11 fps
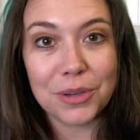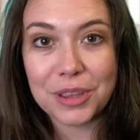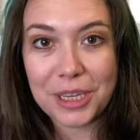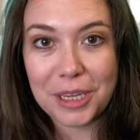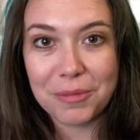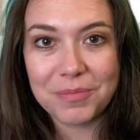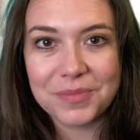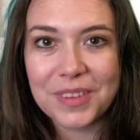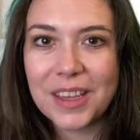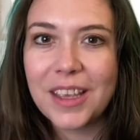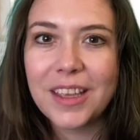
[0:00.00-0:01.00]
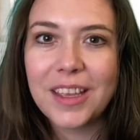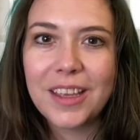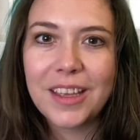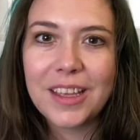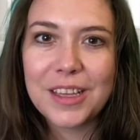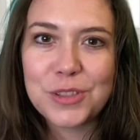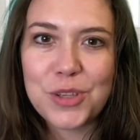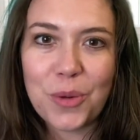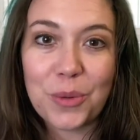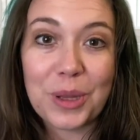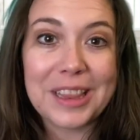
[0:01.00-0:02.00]
theme.
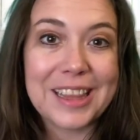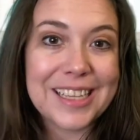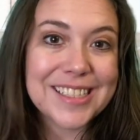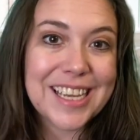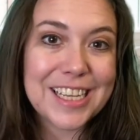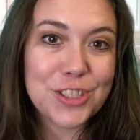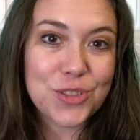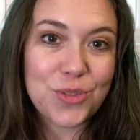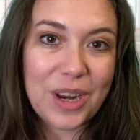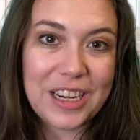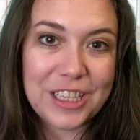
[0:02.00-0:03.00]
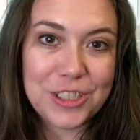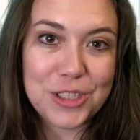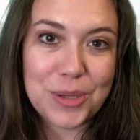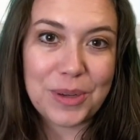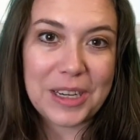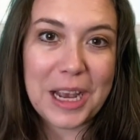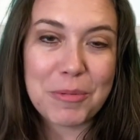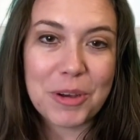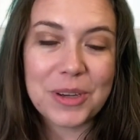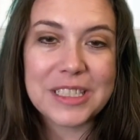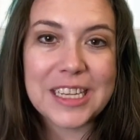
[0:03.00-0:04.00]
So let's get straight into it. I'm
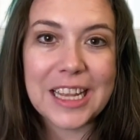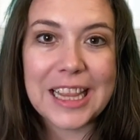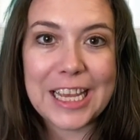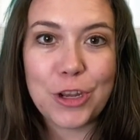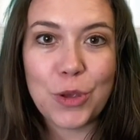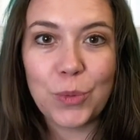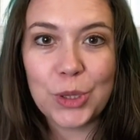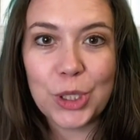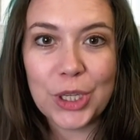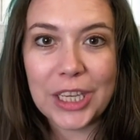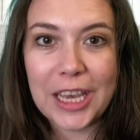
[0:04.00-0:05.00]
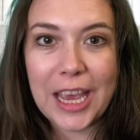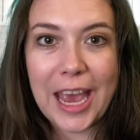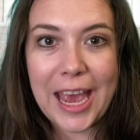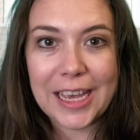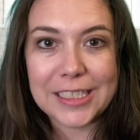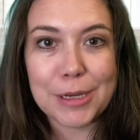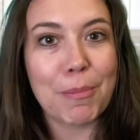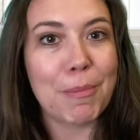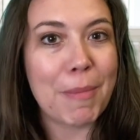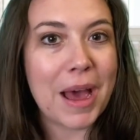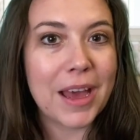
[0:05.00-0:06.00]
going to let you look at
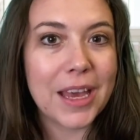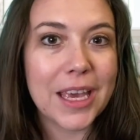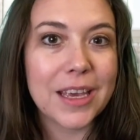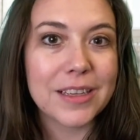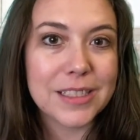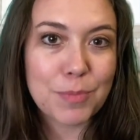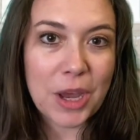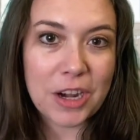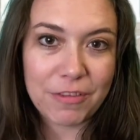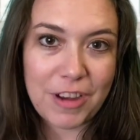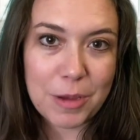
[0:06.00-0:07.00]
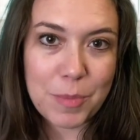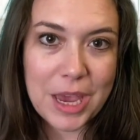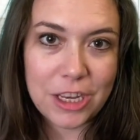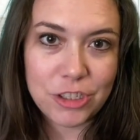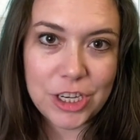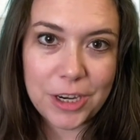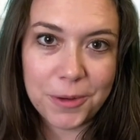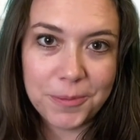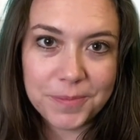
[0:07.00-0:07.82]
my Spotify page here.